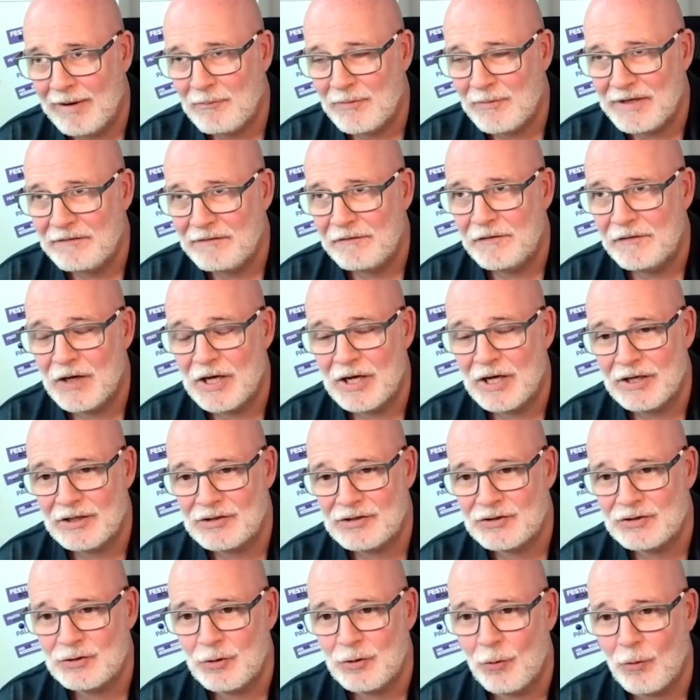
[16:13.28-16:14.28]
we
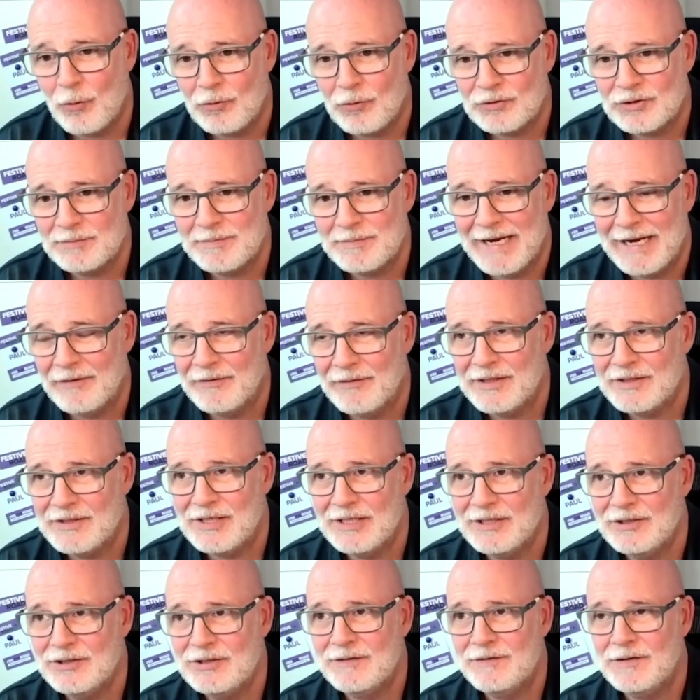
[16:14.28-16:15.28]
first talked about this
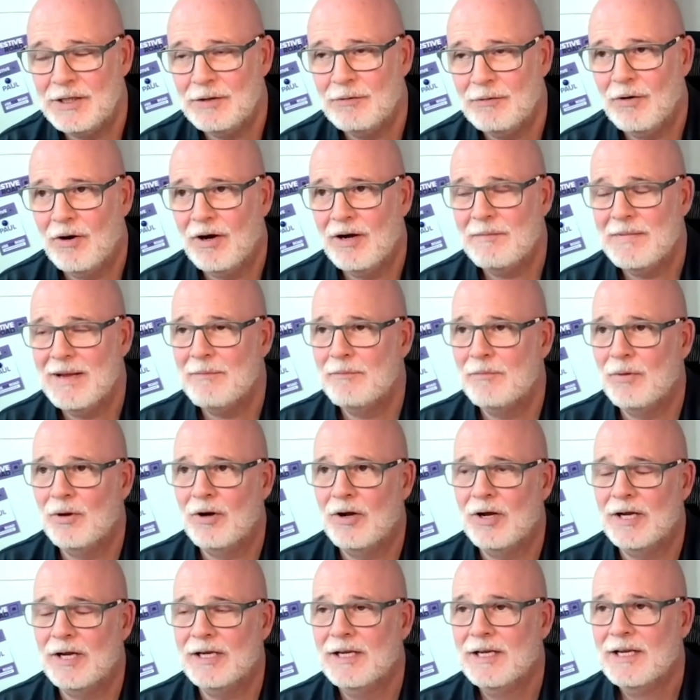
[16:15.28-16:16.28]
interview, I remember
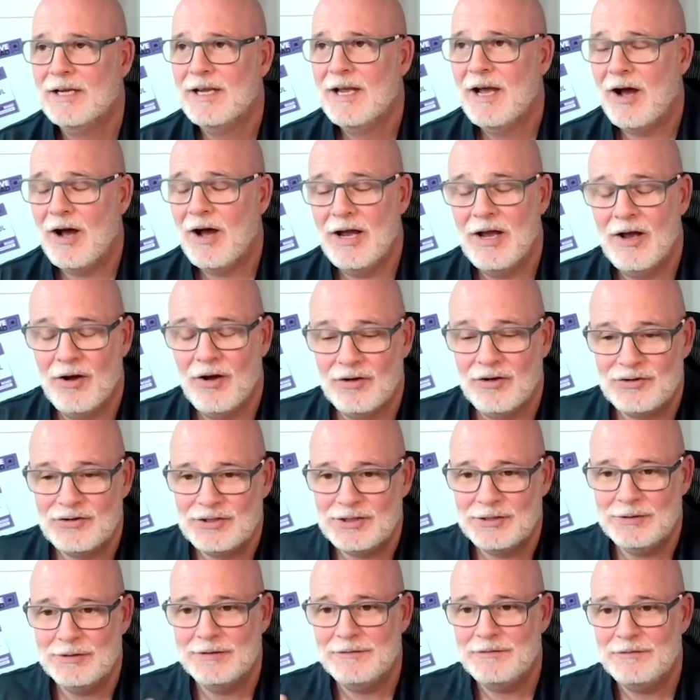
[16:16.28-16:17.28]
I asked
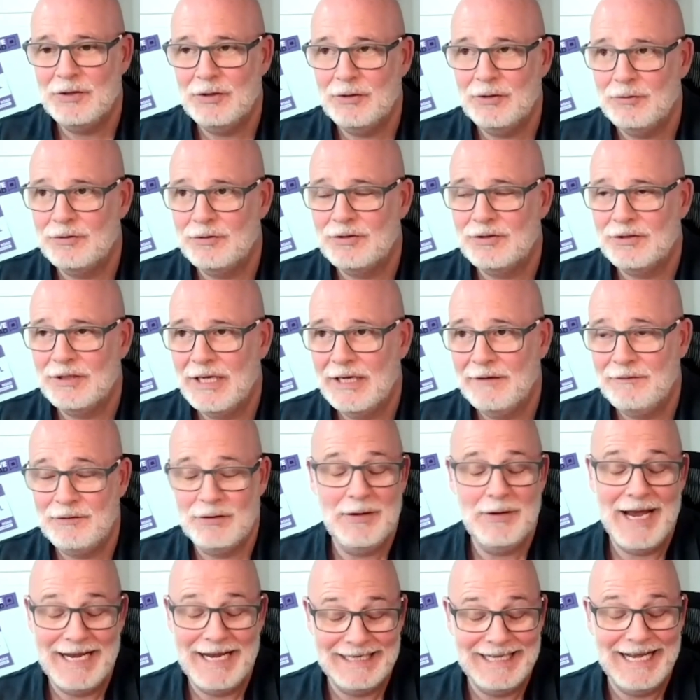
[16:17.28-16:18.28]
you if you
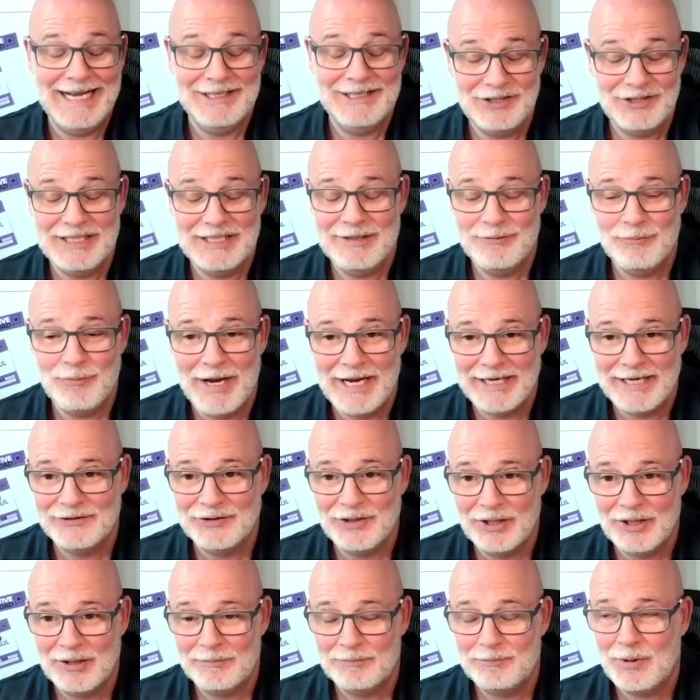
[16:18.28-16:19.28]
had actually read
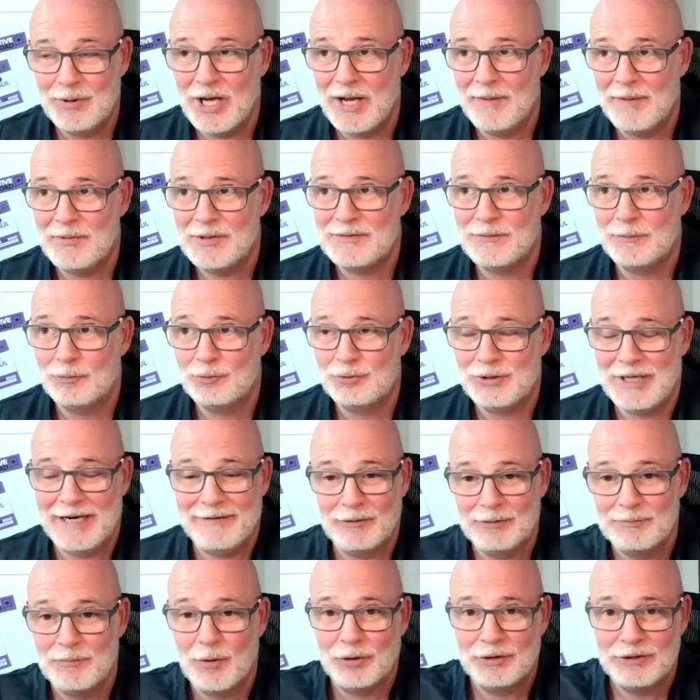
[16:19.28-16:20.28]
the Purposeful
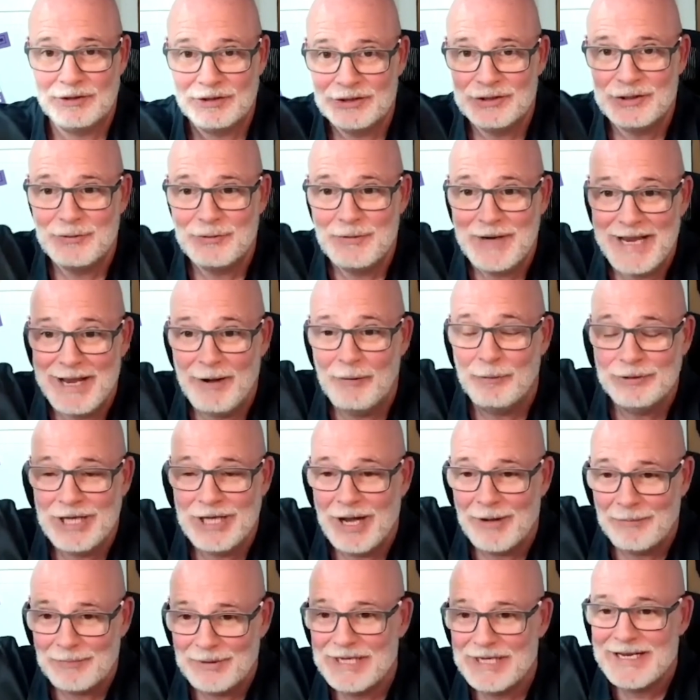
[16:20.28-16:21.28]
Travel Model, and you held
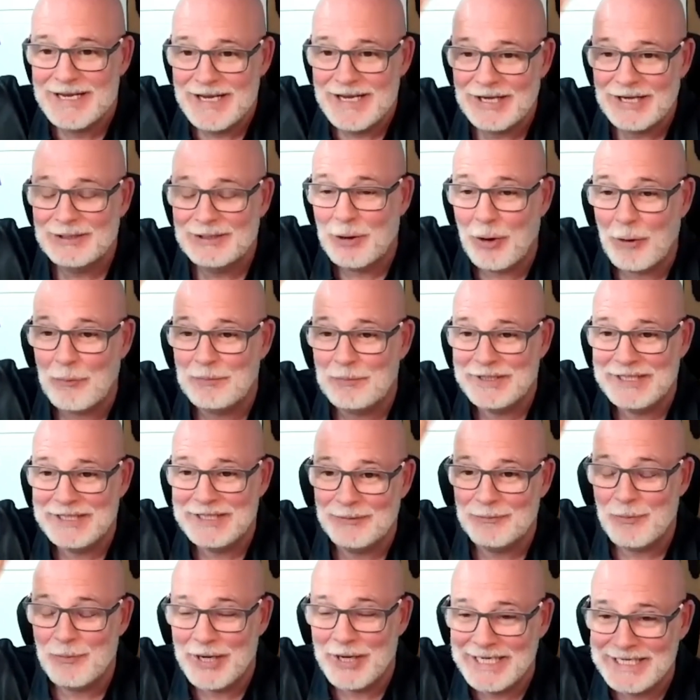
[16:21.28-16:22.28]
up a copy
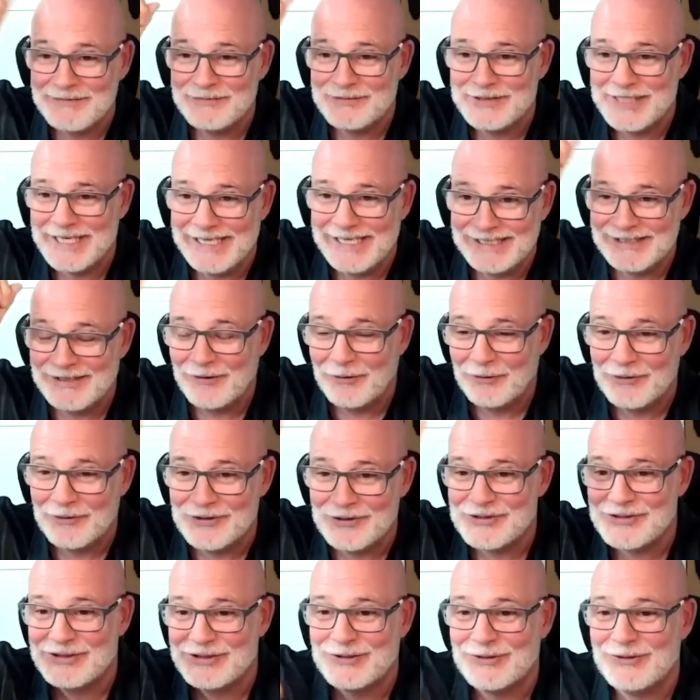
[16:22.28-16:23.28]
and waved it on the
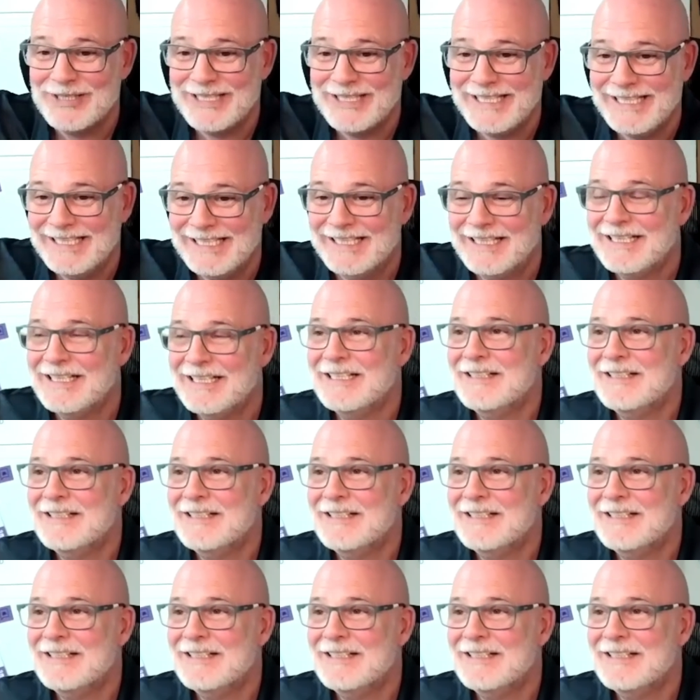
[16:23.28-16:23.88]
screen.